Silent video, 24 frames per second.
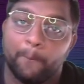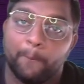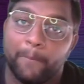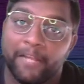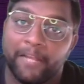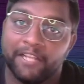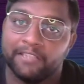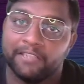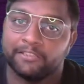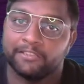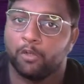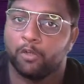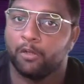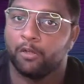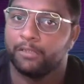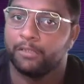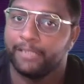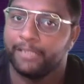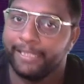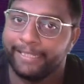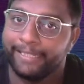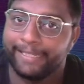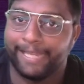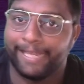based
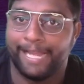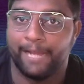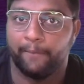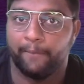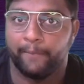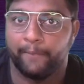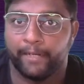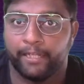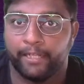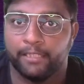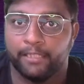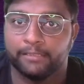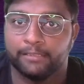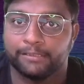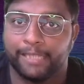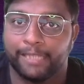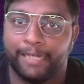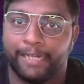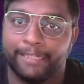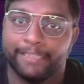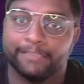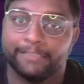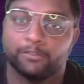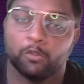on the cameras
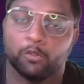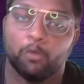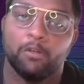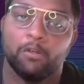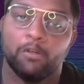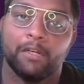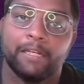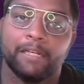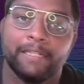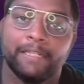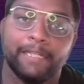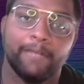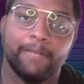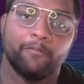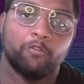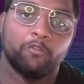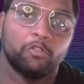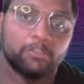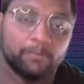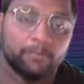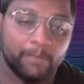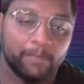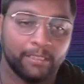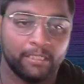and its own
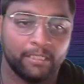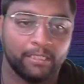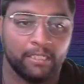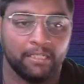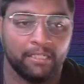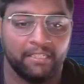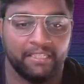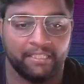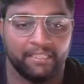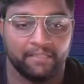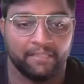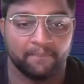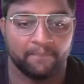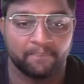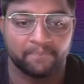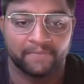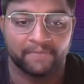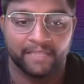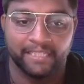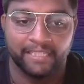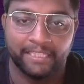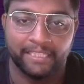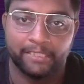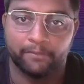reinforcement learning.
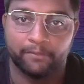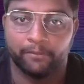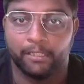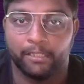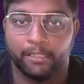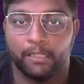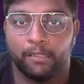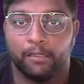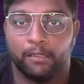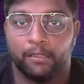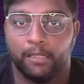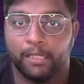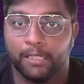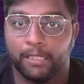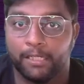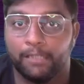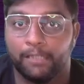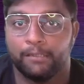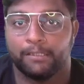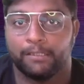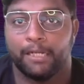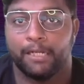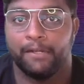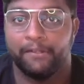It will
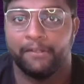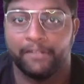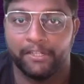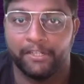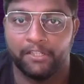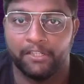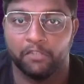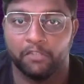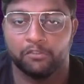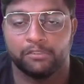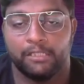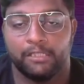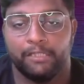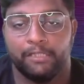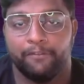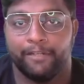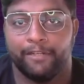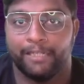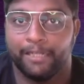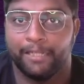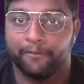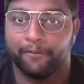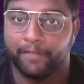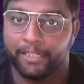learn continuously.
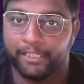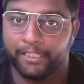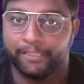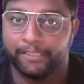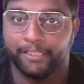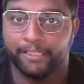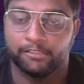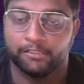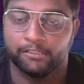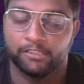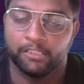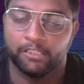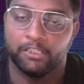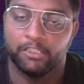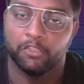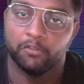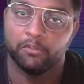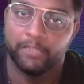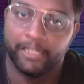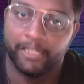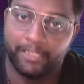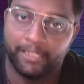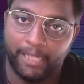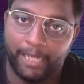Whenever it gets a
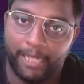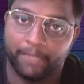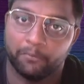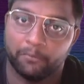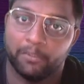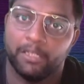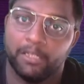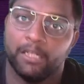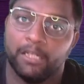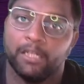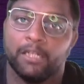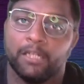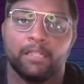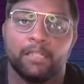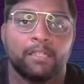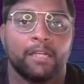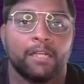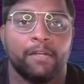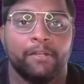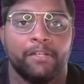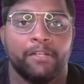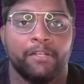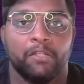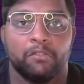new data, it will learn
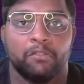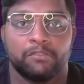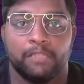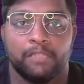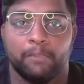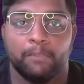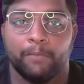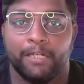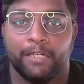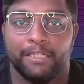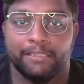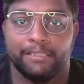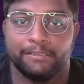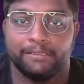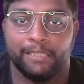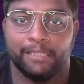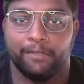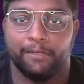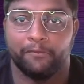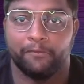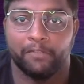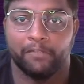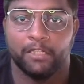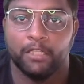continuously by
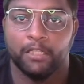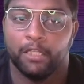itself.